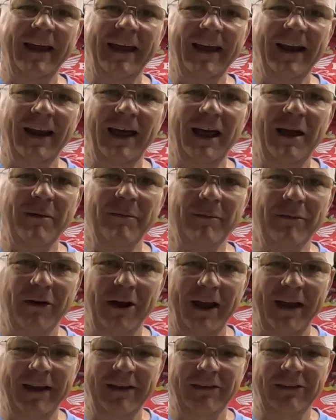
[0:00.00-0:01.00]
the headlight
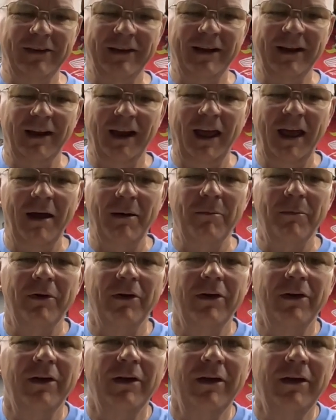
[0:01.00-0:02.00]
brackets that clamp,
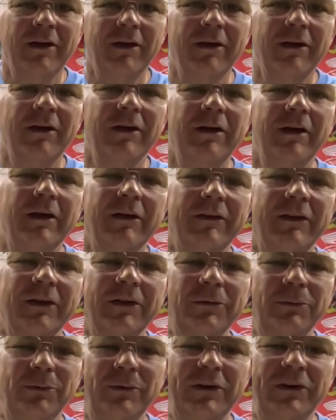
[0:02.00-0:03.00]

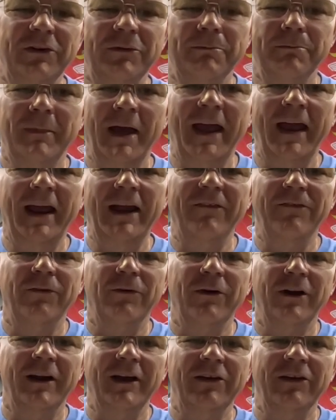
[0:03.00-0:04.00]
this one is made for an